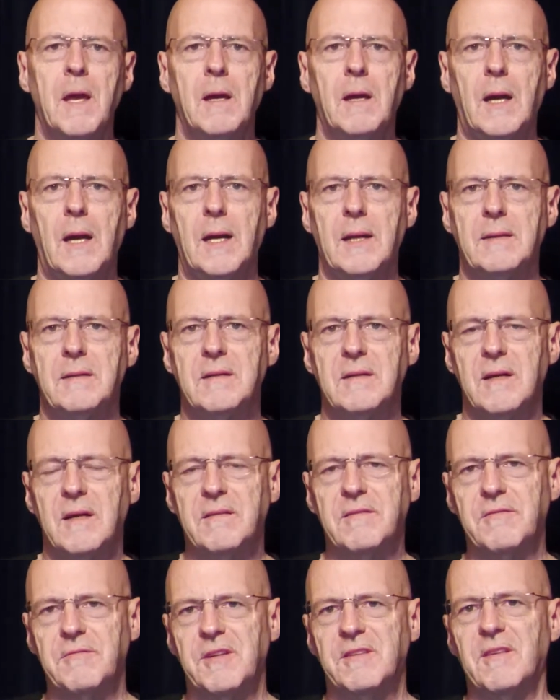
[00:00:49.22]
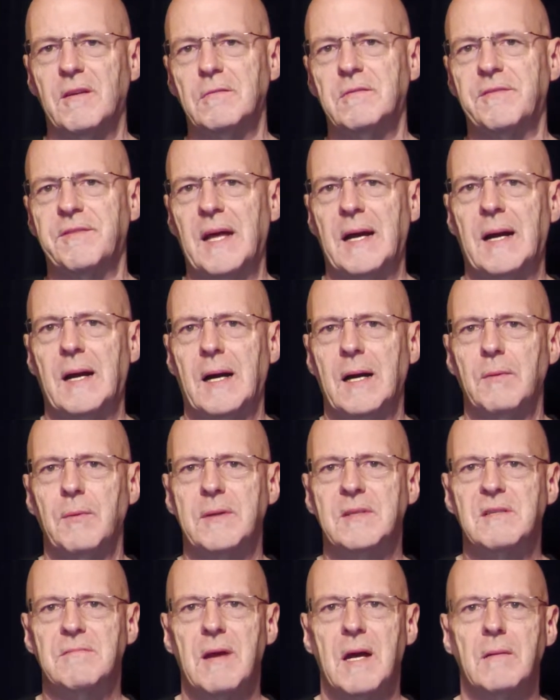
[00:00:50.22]
And as a result of that, I
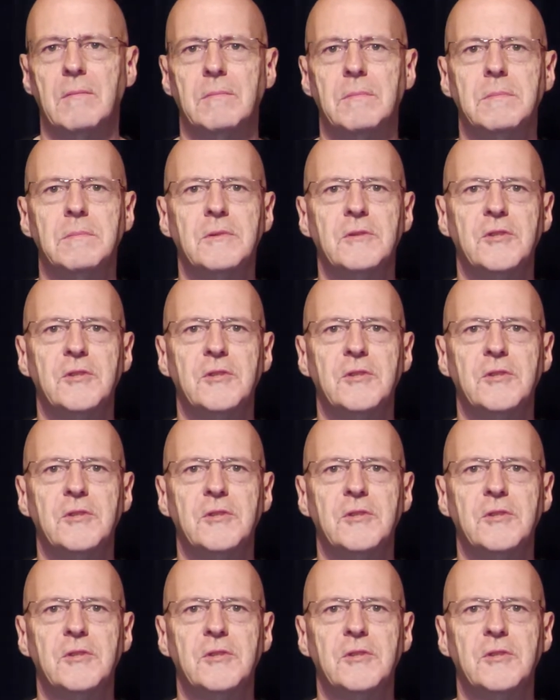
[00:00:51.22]
went around